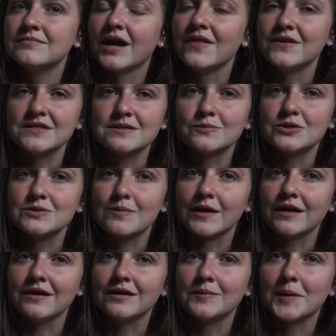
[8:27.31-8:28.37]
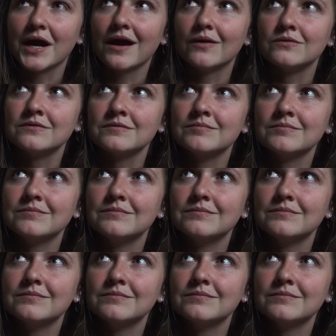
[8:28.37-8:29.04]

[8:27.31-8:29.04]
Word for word: I think someone is breaking into my house.